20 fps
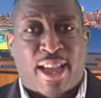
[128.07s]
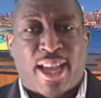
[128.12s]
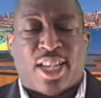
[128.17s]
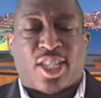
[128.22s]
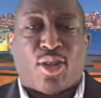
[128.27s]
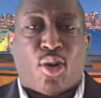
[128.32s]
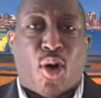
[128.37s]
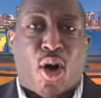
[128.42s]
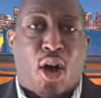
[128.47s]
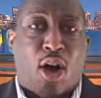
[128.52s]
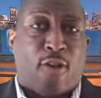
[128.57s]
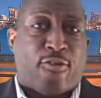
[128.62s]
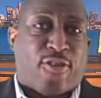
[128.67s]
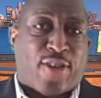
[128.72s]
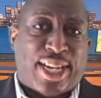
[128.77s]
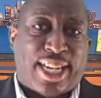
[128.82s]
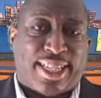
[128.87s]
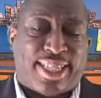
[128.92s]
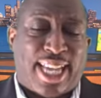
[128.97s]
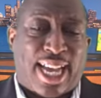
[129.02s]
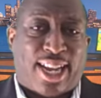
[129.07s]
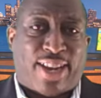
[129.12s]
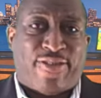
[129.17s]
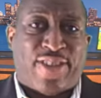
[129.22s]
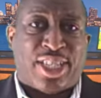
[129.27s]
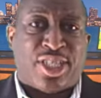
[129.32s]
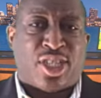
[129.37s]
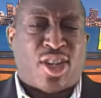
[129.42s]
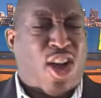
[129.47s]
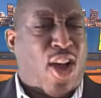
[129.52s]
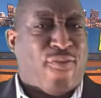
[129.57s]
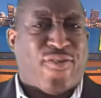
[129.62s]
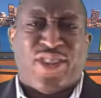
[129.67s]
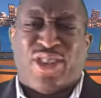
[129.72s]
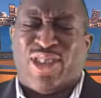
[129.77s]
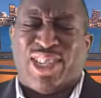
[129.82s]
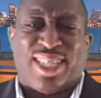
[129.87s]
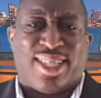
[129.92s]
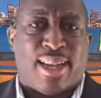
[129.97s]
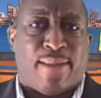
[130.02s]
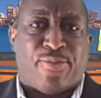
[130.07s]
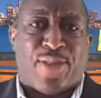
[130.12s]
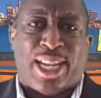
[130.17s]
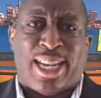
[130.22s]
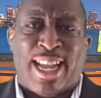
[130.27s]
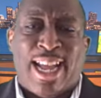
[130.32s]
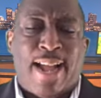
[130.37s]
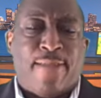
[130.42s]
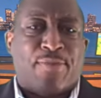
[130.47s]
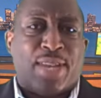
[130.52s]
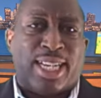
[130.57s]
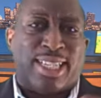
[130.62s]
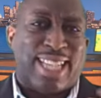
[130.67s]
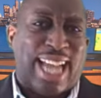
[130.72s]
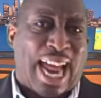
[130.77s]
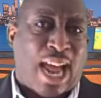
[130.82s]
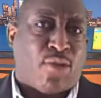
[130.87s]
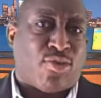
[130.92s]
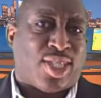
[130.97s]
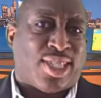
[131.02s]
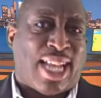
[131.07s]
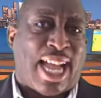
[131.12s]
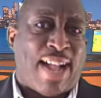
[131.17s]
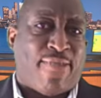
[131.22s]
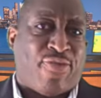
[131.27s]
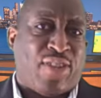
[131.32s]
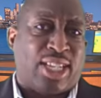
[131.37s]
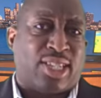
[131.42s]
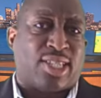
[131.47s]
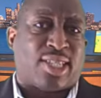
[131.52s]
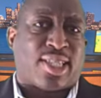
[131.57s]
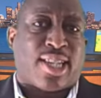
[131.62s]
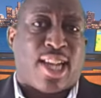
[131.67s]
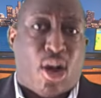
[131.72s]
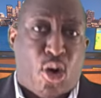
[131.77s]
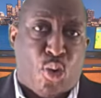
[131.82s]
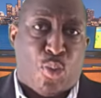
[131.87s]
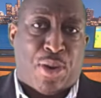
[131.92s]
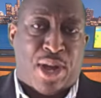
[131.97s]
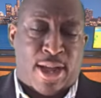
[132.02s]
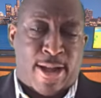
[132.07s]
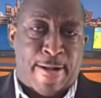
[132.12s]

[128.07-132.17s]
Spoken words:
So offering the television, offering something that is outside the scope